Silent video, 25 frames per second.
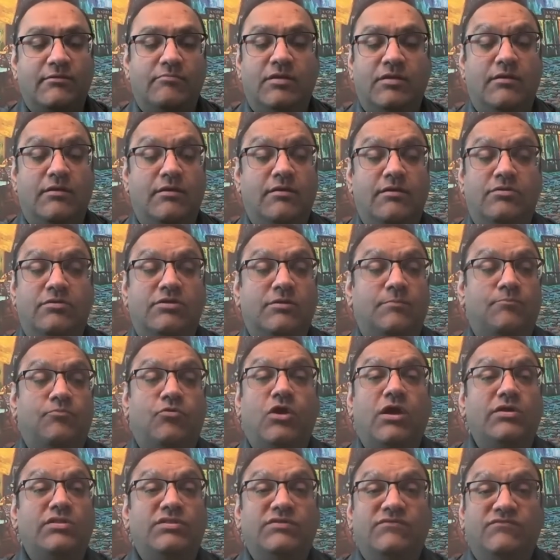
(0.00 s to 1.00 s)
the
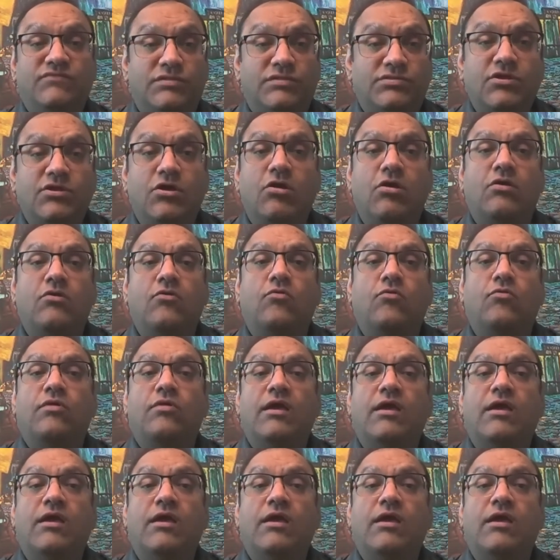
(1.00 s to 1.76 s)
price of a stock,